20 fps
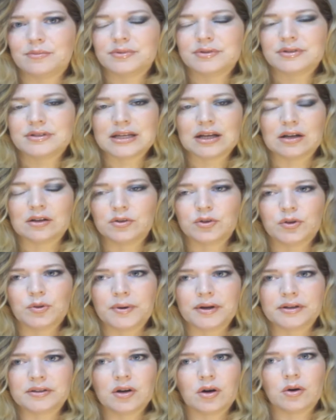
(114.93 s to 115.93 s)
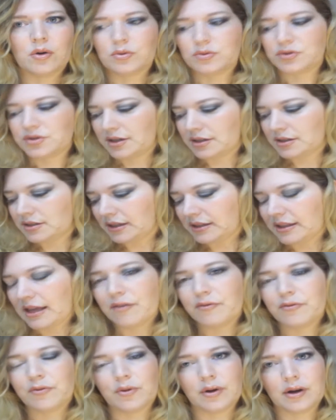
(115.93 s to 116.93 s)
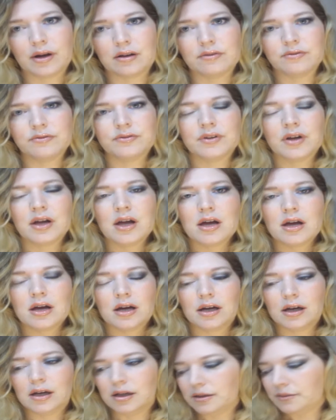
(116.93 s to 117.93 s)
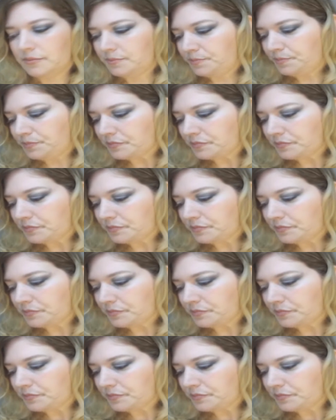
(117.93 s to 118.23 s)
sale coupon codes, things like that for e.l.f.